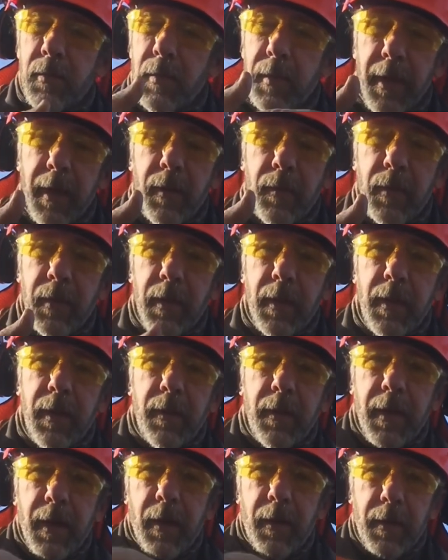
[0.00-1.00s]
that really
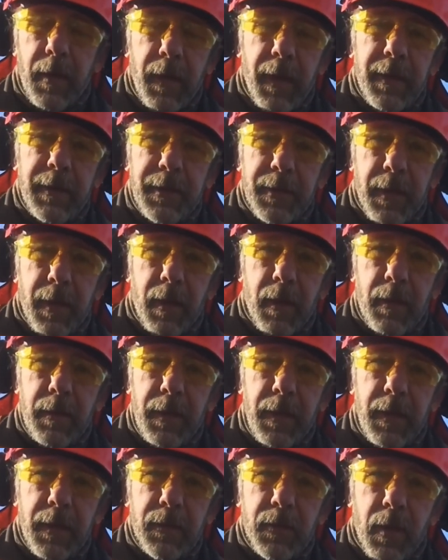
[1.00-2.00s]
there in a nutshell
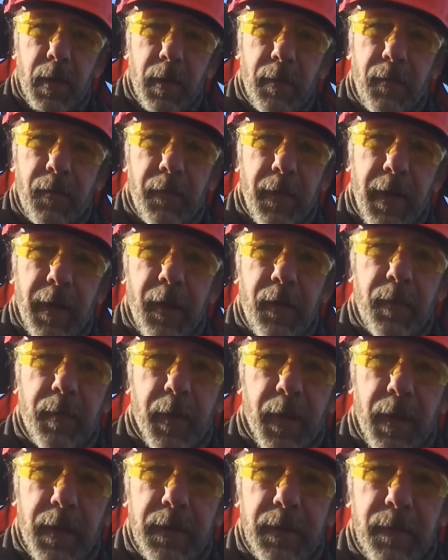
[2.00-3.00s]
is all five
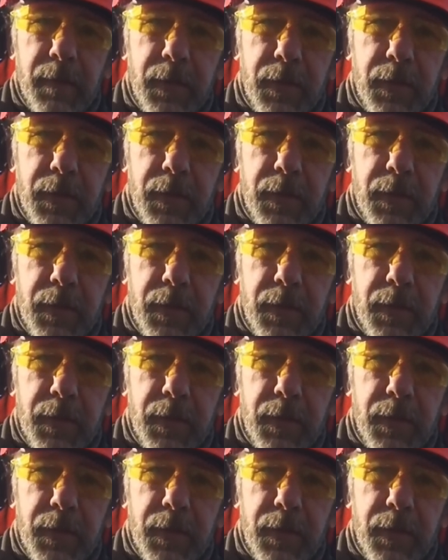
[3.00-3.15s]
parts of the